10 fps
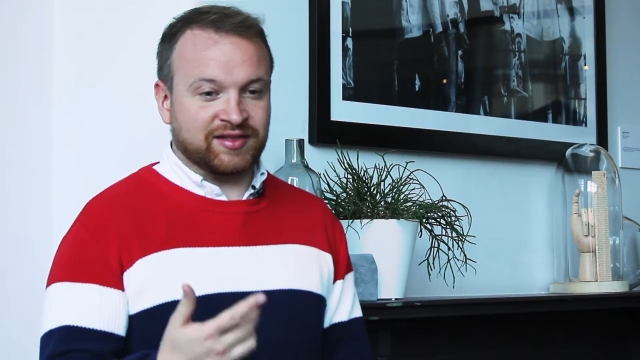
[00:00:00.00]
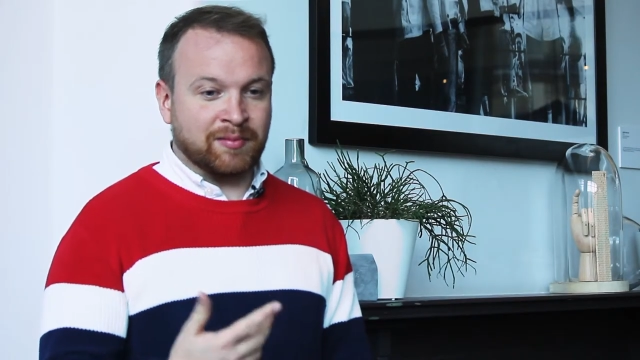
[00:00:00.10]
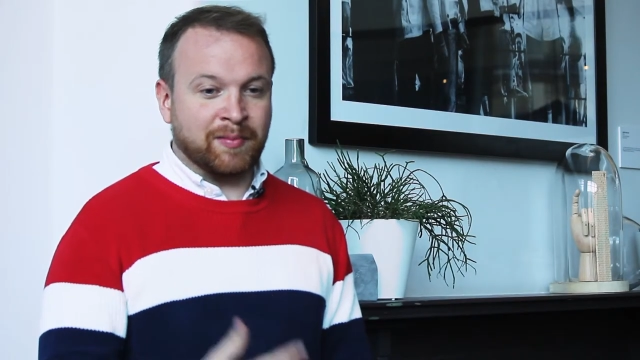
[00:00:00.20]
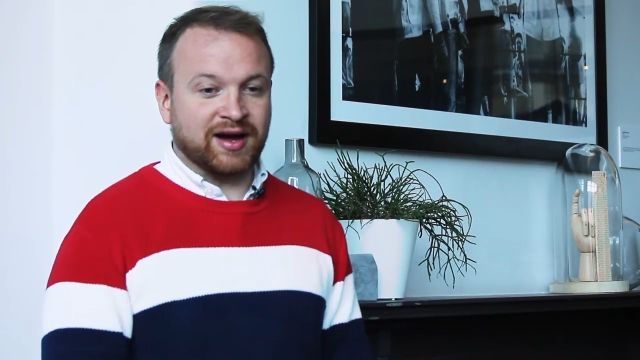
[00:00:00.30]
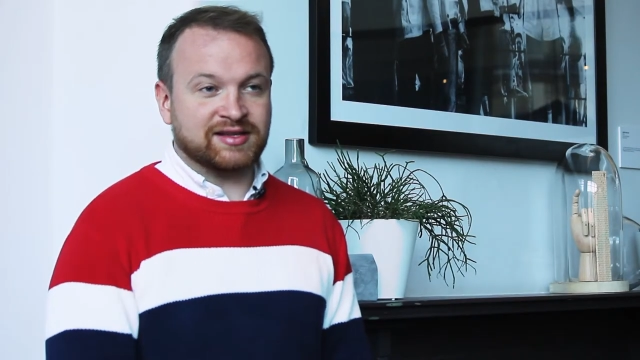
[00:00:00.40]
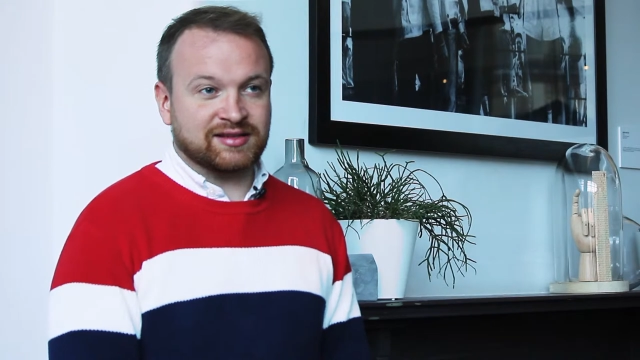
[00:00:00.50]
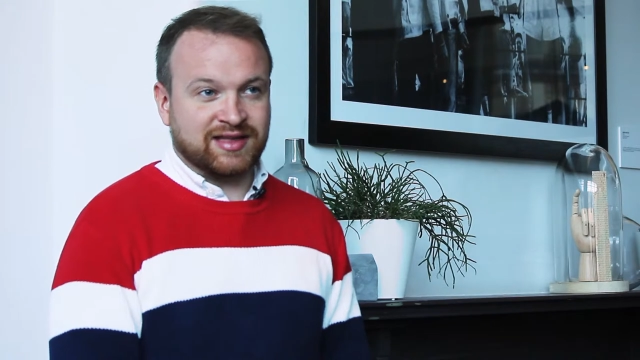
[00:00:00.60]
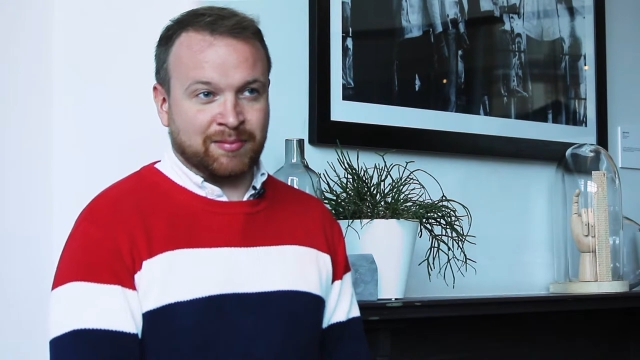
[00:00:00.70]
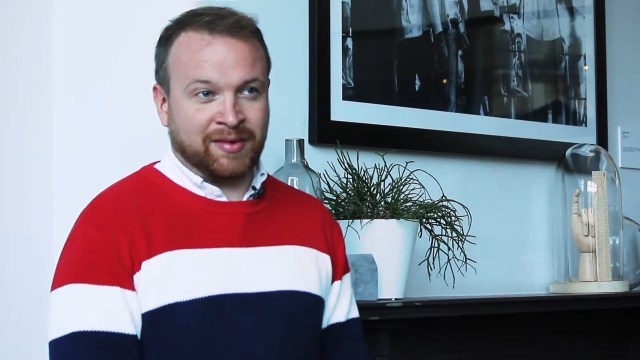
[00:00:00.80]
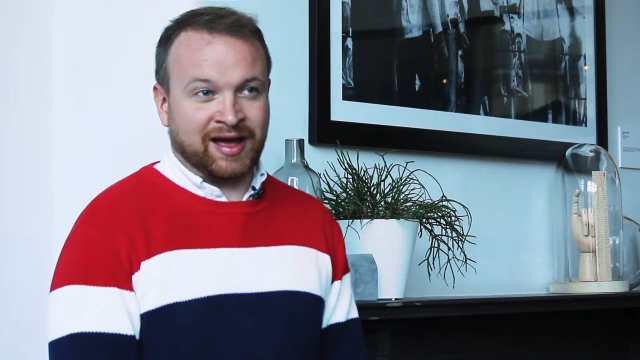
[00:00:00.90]
the biases
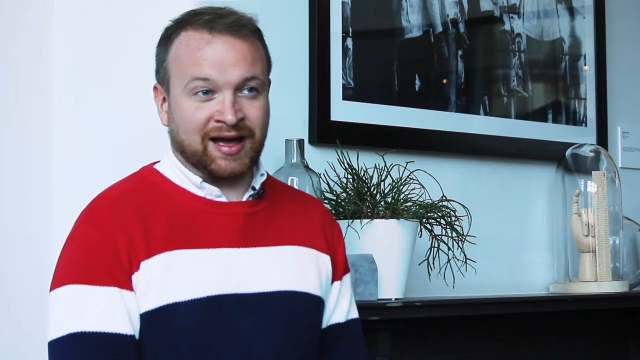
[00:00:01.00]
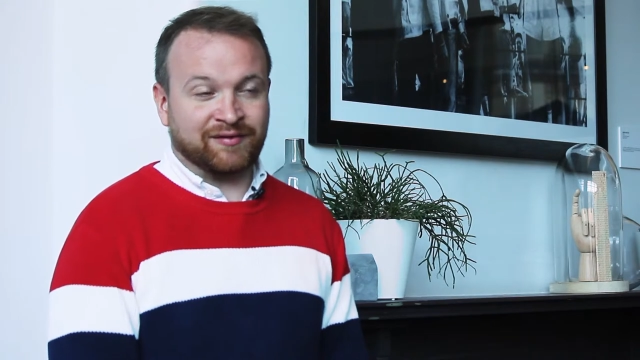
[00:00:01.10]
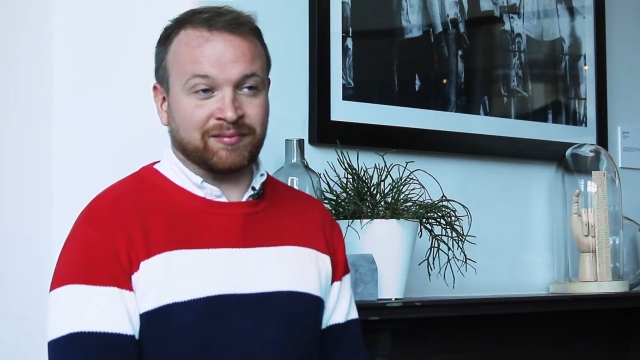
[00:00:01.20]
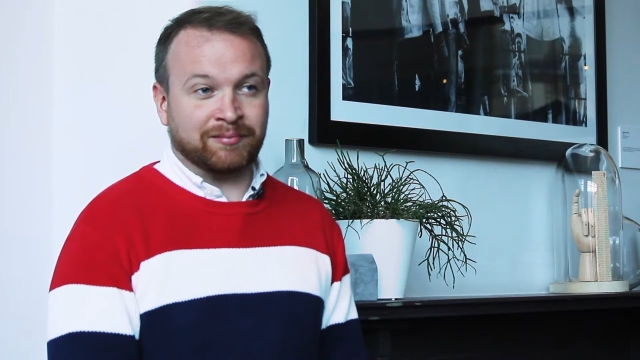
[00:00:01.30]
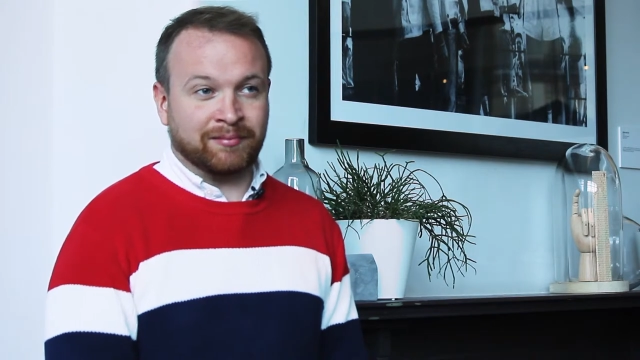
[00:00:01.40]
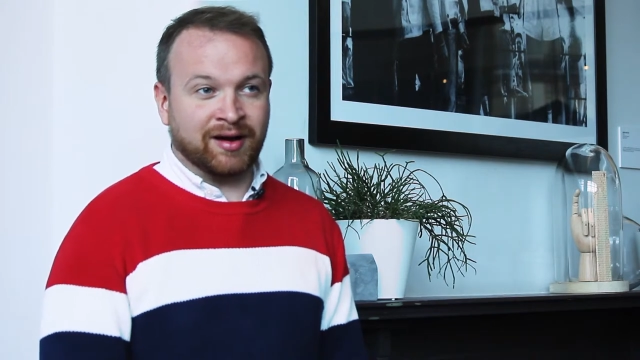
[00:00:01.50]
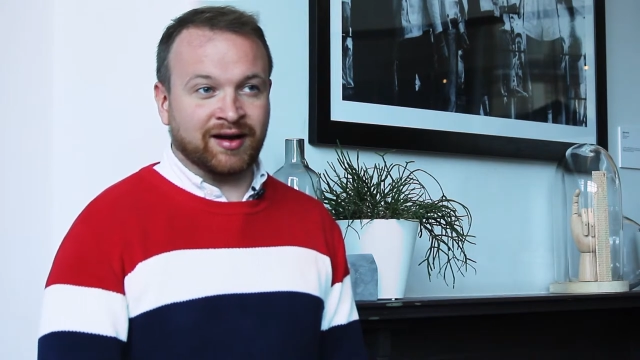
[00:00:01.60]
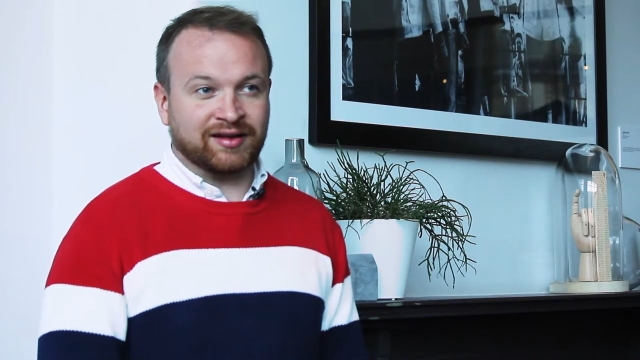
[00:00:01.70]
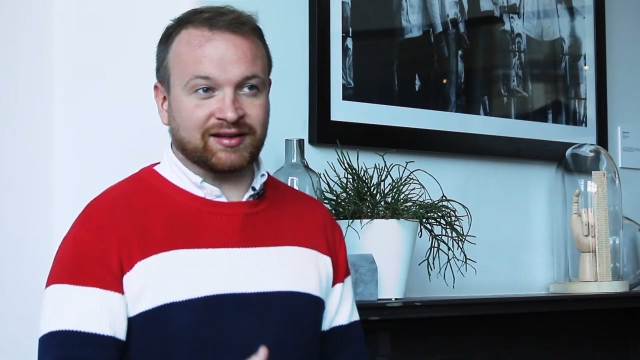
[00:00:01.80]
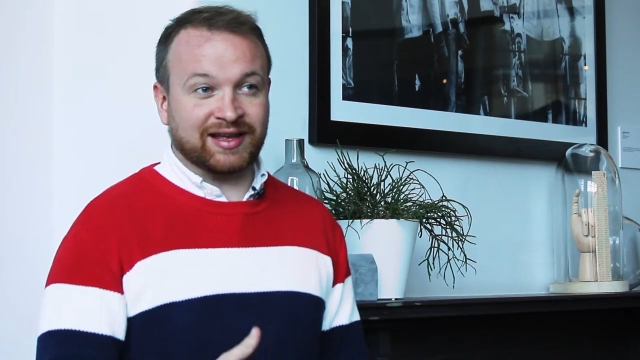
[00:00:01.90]
that might have
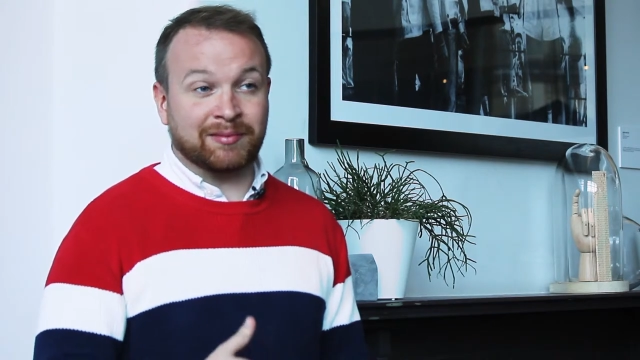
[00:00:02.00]
might